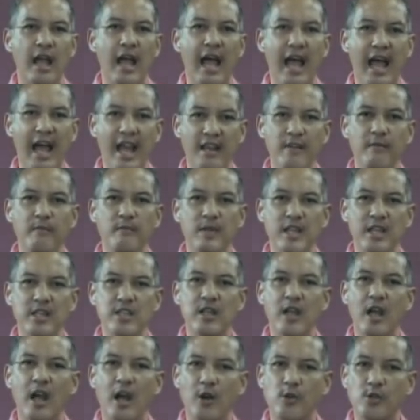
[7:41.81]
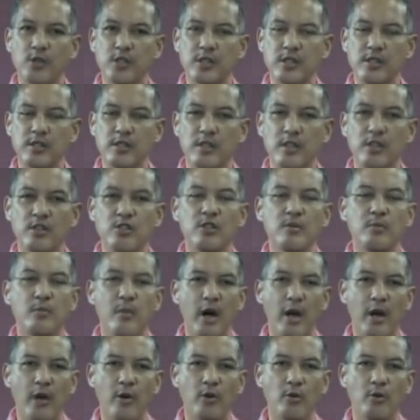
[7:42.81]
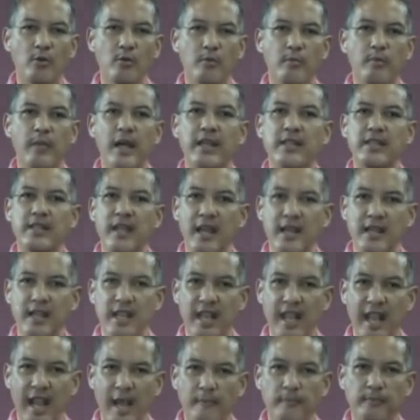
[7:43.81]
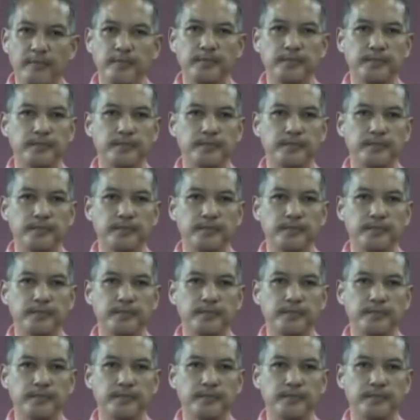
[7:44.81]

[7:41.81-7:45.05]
and media houses tomorrow by 10 a.m.